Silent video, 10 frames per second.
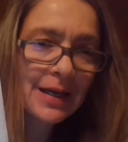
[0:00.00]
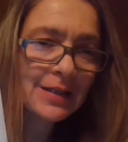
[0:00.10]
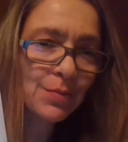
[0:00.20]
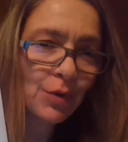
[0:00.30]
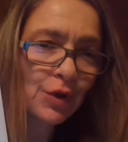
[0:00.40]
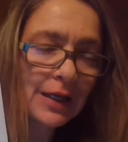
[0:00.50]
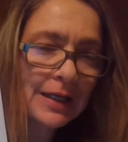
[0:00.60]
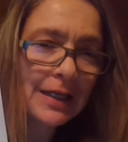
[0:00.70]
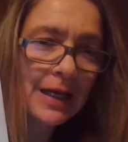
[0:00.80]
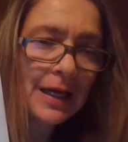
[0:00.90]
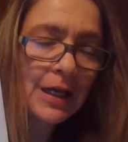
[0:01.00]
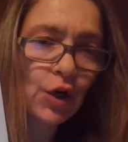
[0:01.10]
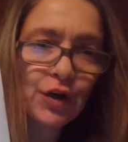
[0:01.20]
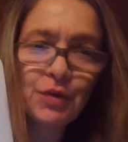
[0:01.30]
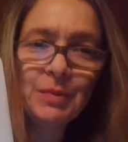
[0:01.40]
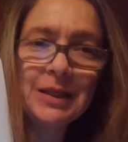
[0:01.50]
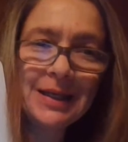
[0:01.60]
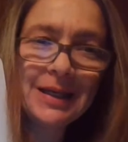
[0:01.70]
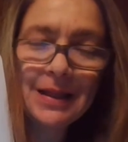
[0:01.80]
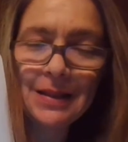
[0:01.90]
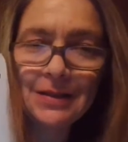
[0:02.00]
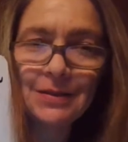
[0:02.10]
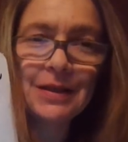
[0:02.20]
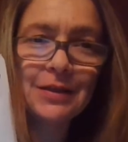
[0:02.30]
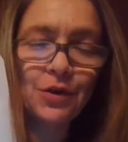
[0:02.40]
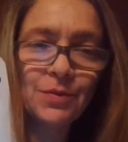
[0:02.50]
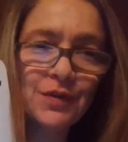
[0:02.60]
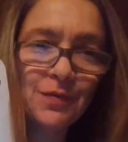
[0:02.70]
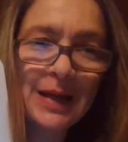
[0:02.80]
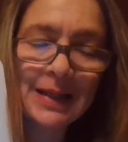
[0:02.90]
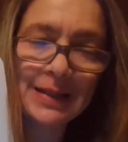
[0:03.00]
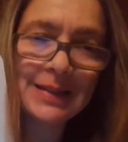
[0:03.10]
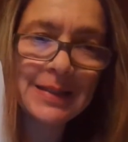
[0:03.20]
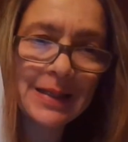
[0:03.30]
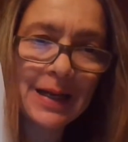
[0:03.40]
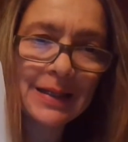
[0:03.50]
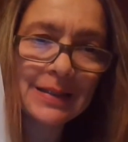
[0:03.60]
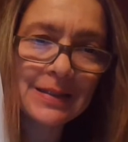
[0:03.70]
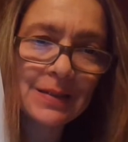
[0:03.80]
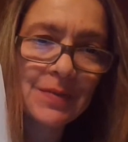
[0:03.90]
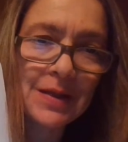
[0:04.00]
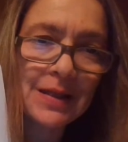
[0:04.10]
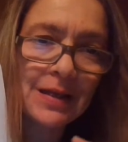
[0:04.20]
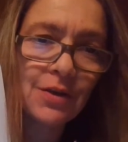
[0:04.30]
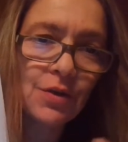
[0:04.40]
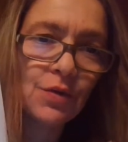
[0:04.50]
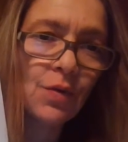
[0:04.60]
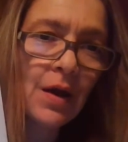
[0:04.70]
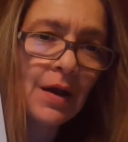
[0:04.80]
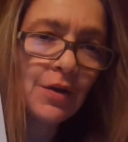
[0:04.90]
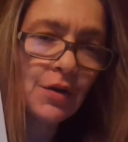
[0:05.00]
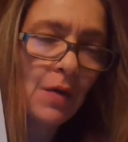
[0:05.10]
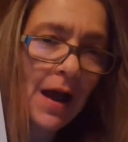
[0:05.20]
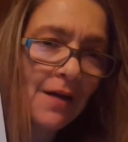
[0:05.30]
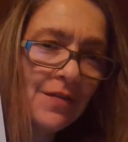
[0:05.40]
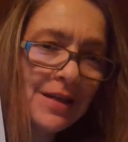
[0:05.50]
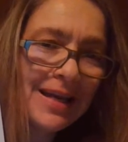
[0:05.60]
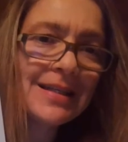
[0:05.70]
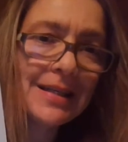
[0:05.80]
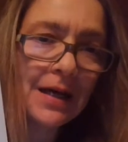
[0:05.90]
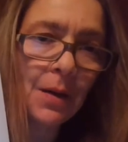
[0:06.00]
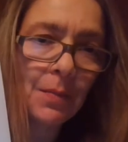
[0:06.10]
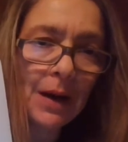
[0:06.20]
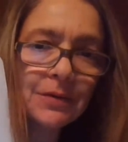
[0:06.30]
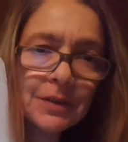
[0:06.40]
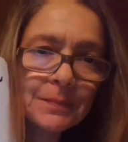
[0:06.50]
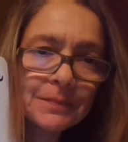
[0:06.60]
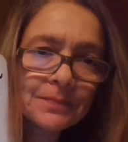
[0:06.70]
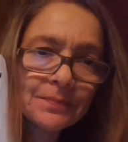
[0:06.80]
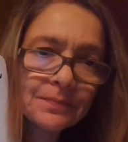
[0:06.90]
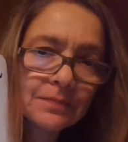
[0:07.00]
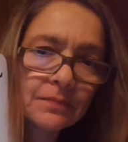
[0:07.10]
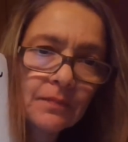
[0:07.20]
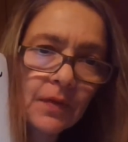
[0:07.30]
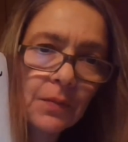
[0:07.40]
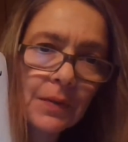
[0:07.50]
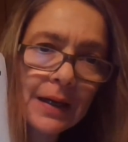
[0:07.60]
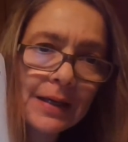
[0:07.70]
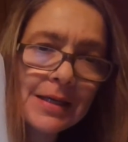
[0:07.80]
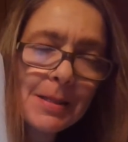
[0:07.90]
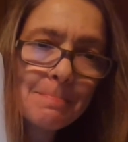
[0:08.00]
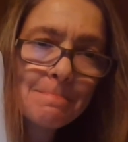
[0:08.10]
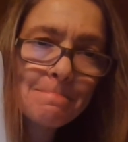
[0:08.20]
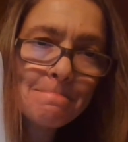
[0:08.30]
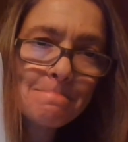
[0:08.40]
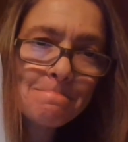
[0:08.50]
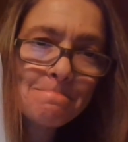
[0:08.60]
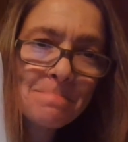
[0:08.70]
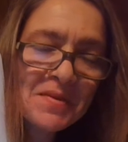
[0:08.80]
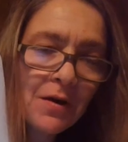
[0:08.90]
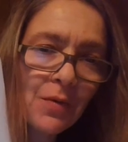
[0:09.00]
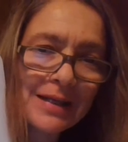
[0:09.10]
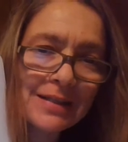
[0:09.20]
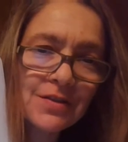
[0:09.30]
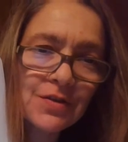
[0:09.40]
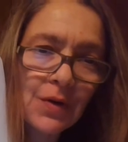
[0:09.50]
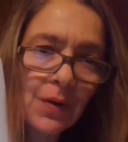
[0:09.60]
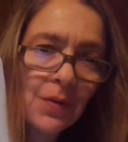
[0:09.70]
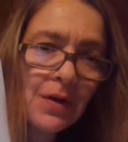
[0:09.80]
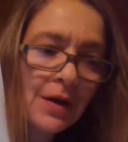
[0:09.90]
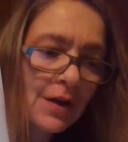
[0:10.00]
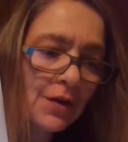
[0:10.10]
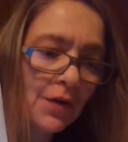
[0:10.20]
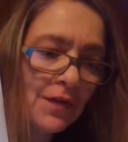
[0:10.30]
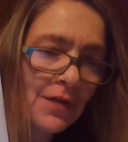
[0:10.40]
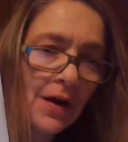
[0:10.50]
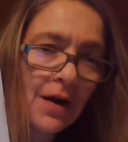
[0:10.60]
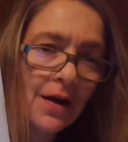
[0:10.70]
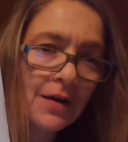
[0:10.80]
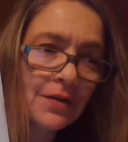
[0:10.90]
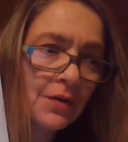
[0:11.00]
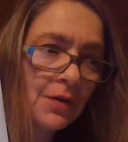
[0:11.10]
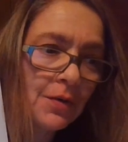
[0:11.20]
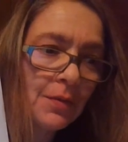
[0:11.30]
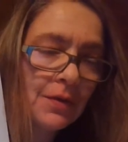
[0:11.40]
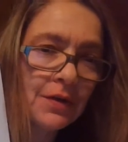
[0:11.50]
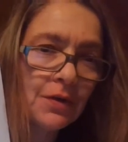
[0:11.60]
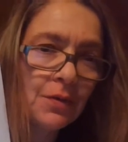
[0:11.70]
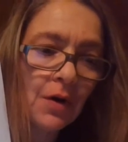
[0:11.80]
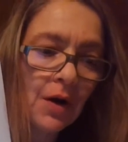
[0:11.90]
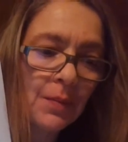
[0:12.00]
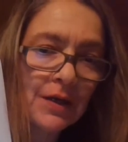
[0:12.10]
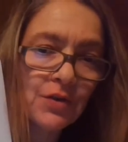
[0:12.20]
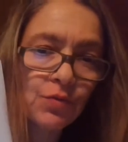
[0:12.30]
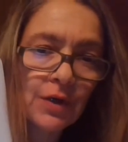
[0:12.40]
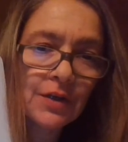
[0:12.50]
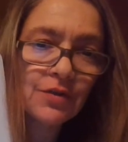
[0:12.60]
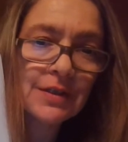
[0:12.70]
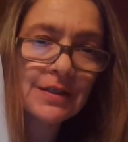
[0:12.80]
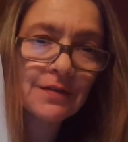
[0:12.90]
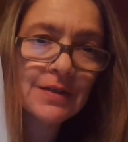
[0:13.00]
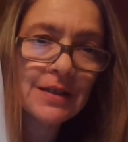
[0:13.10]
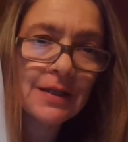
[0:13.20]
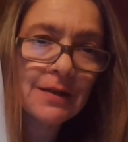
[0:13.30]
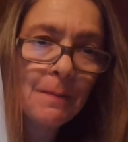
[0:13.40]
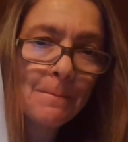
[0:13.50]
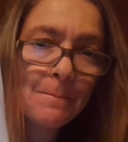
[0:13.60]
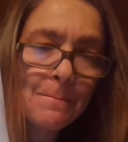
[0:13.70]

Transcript: It's more like an argument like in terms of math and science, something that you have an idea about. Okay? All right, so you are on page 117.